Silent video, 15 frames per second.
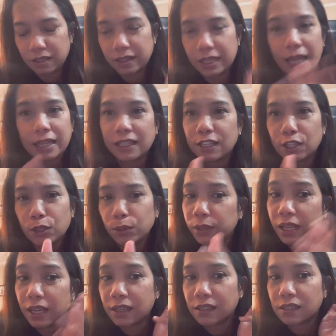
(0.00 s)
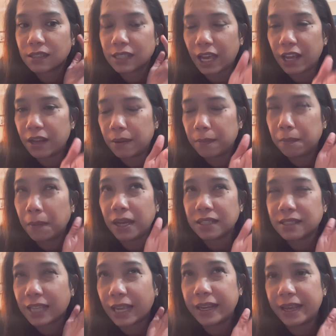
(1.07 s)
not including
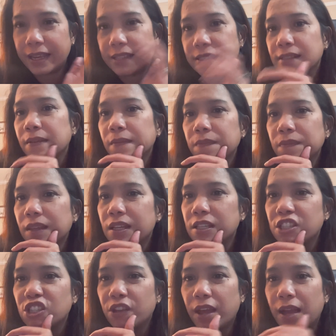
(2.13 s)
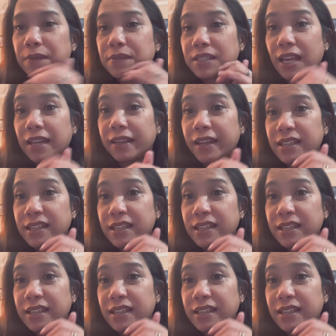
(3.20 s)
Sundays. So they have Sundays.